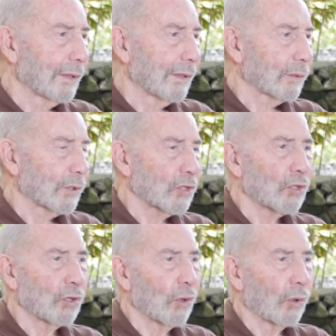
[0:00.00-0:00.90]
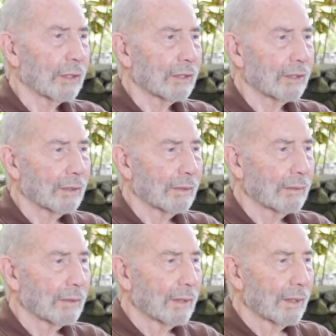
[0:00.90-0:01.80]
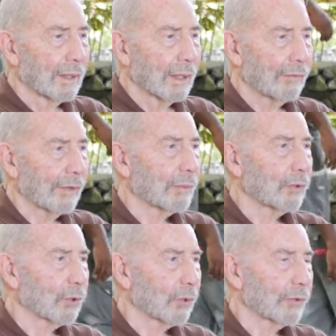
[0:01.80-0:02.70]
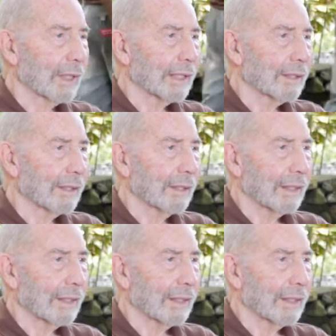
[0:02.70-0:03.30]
was a store and a film show thing at the